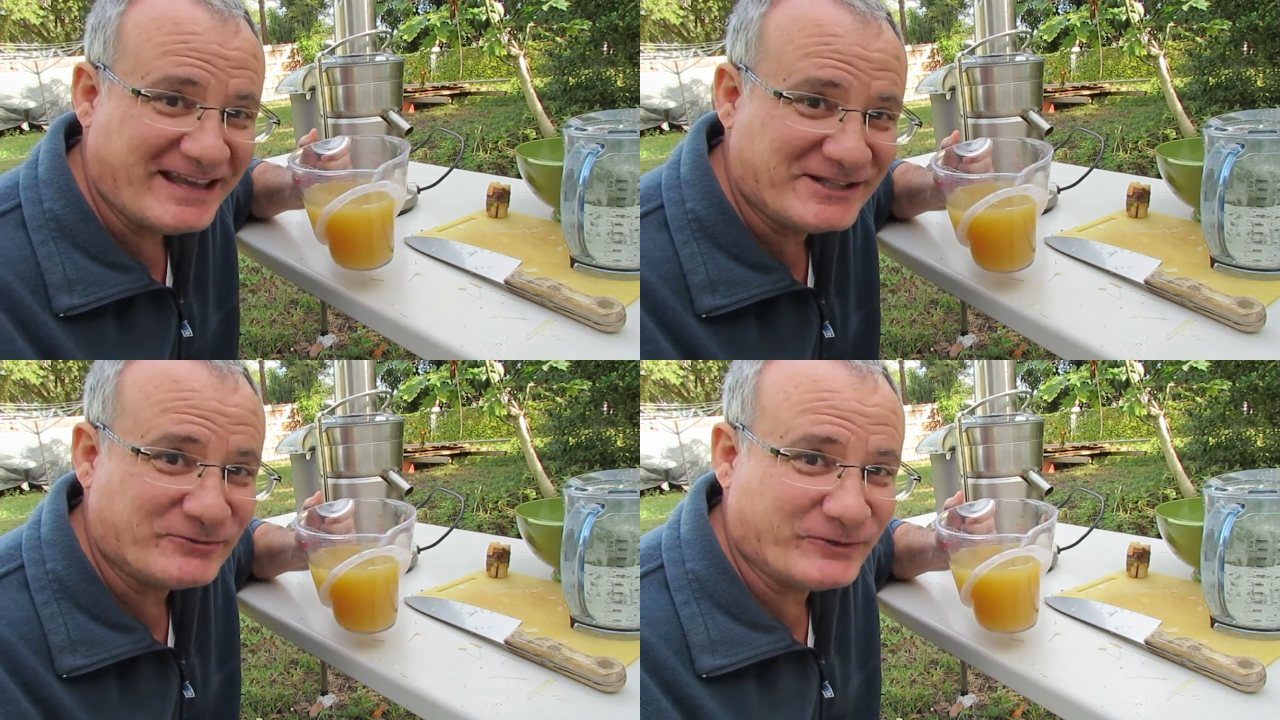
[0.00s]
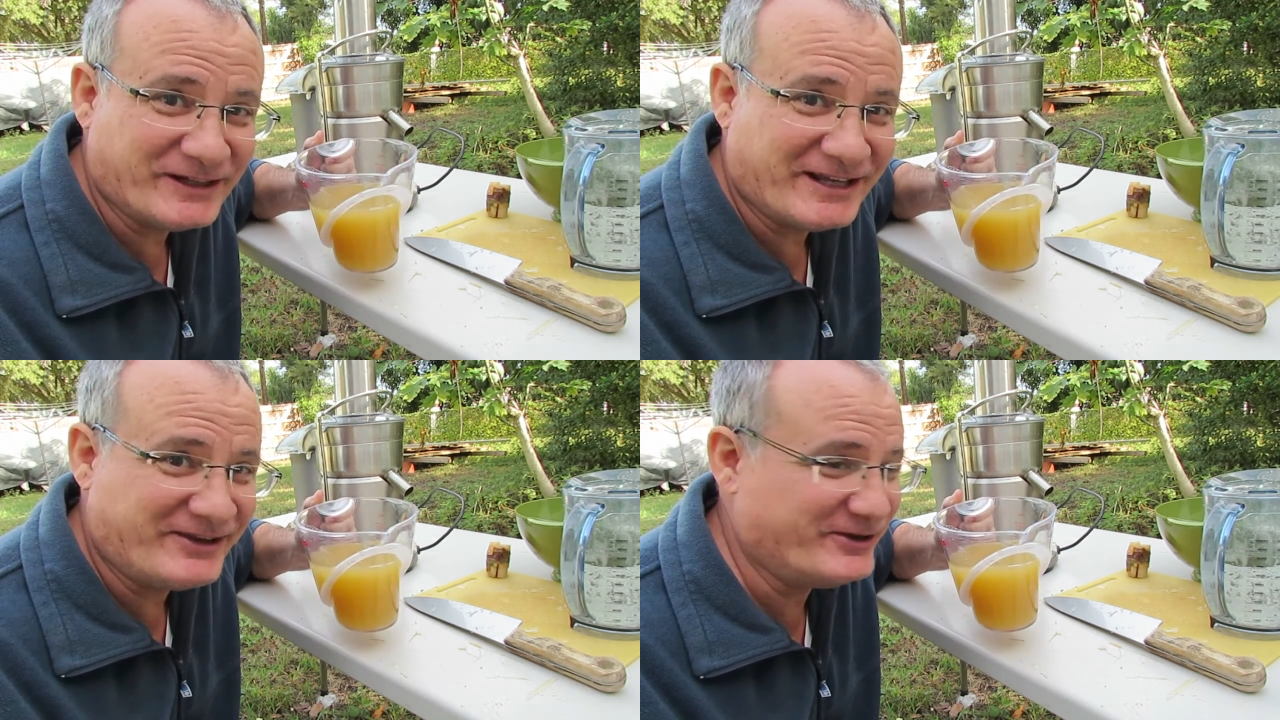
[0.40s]
It's
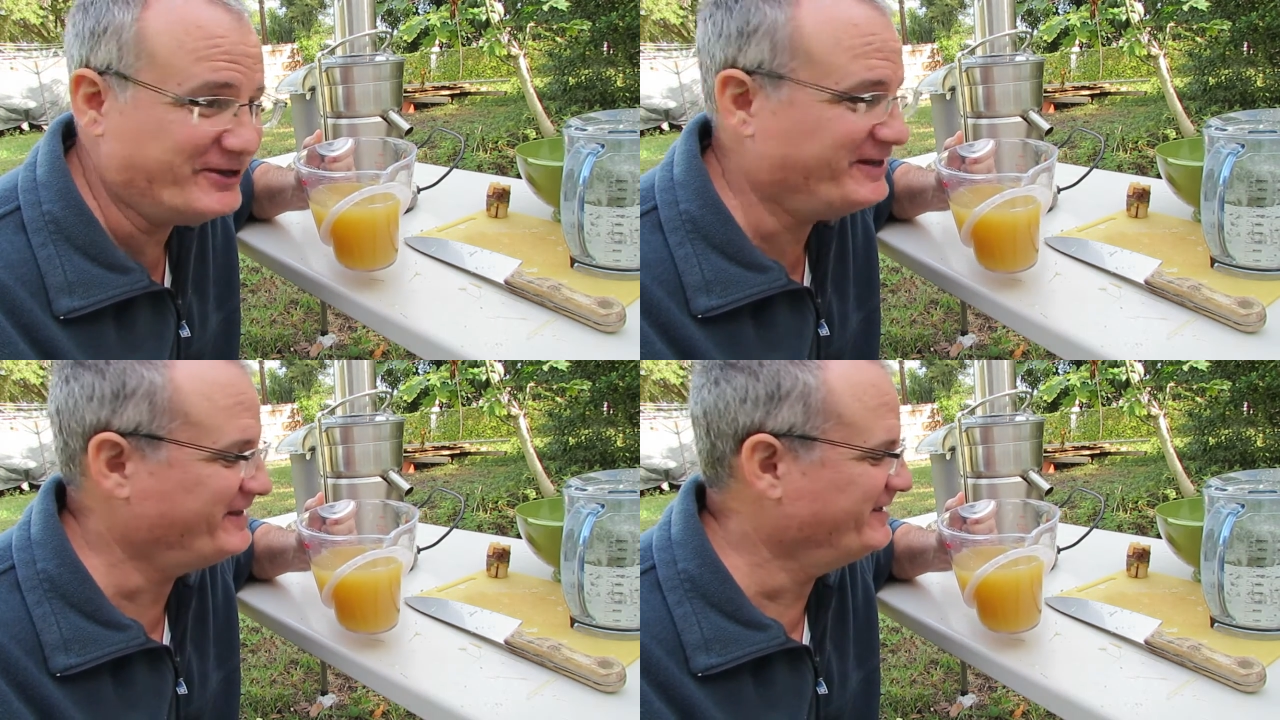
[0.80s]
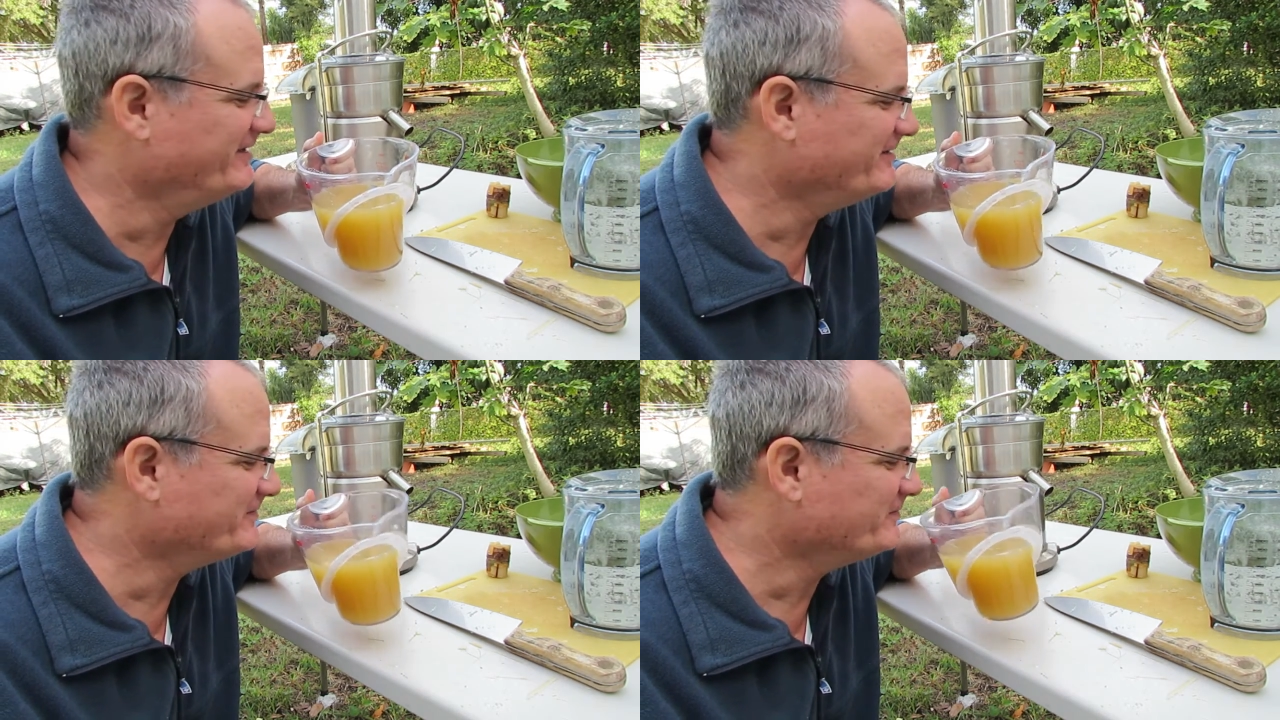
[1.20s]
really good.
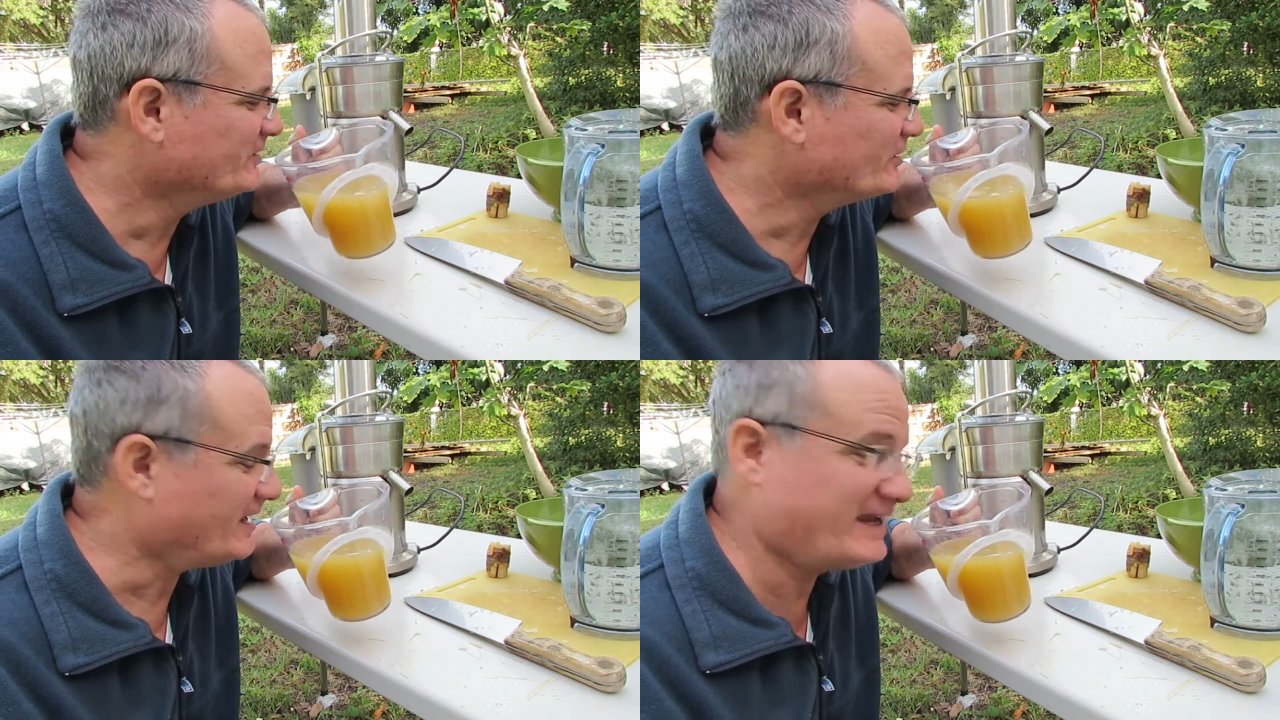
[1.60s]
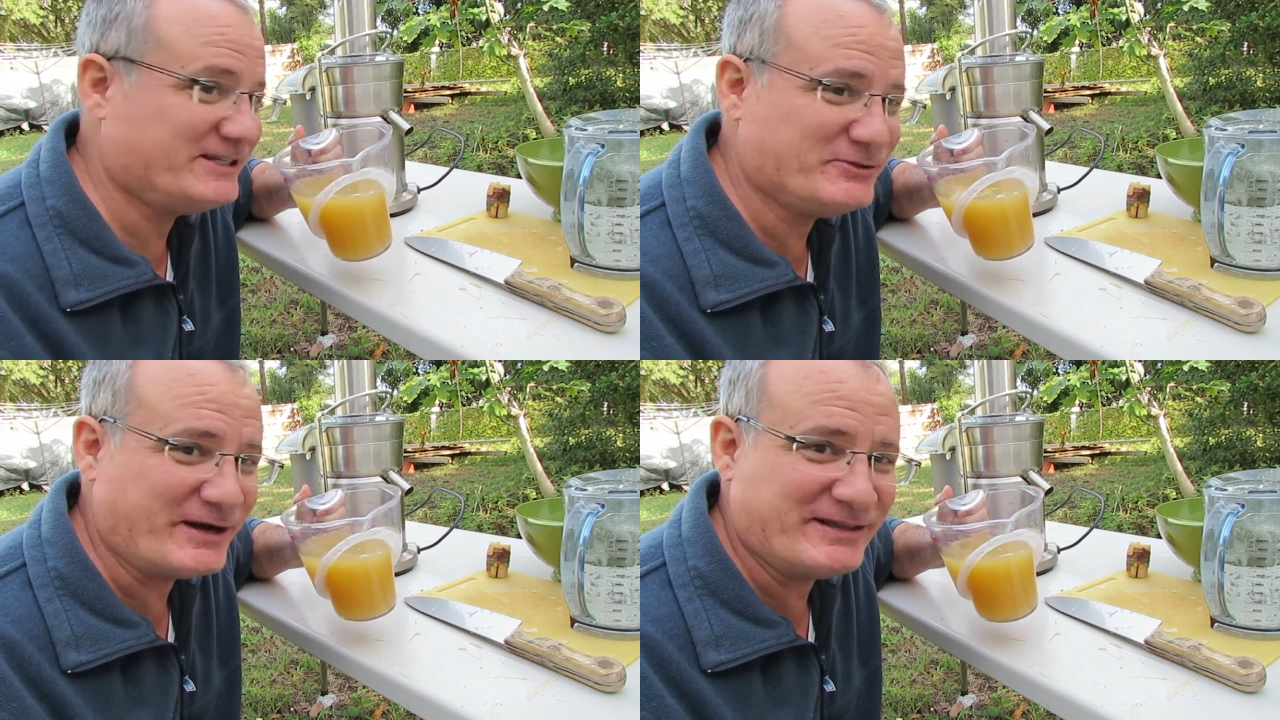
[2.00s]
I
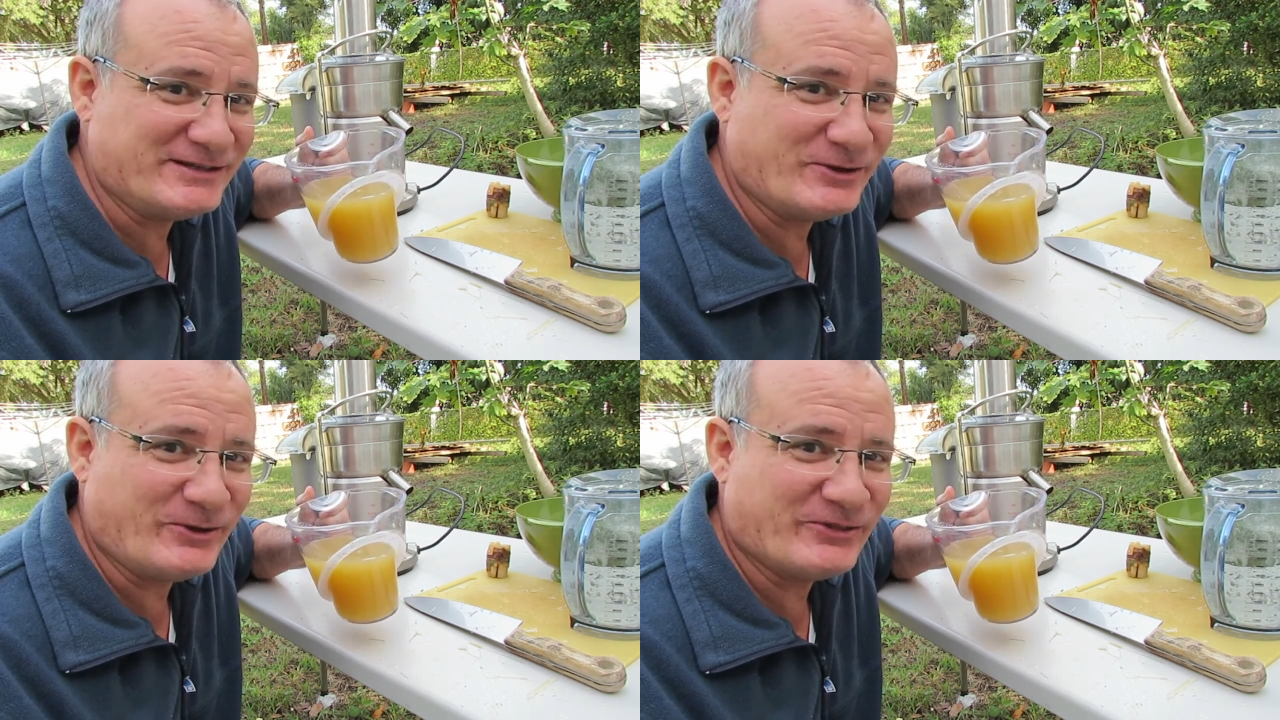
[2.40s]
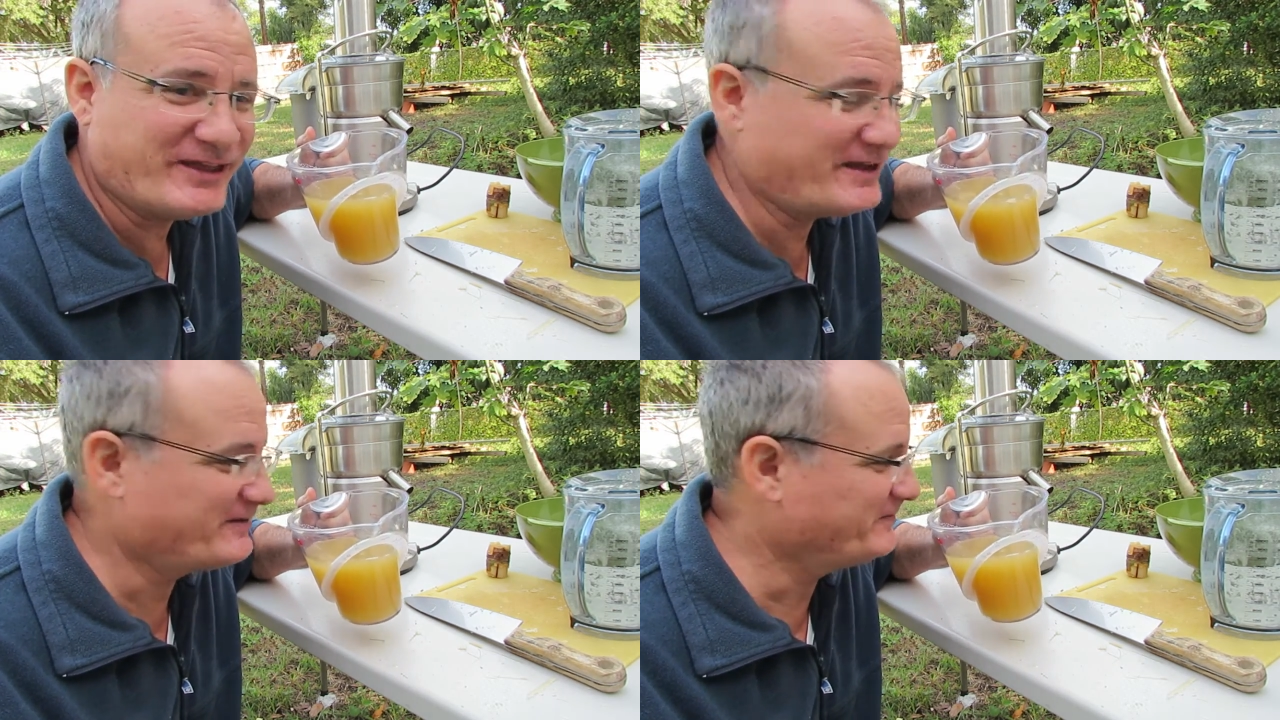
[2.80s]
could drink this whole
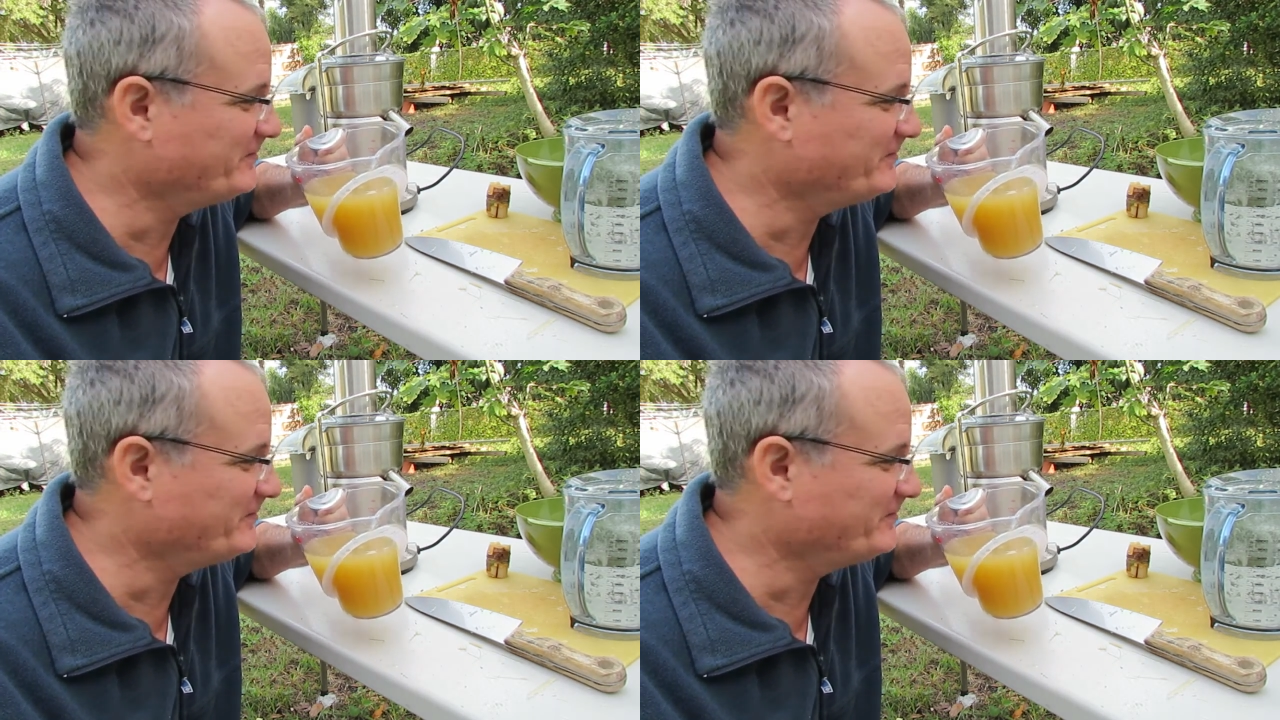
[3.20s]
thing.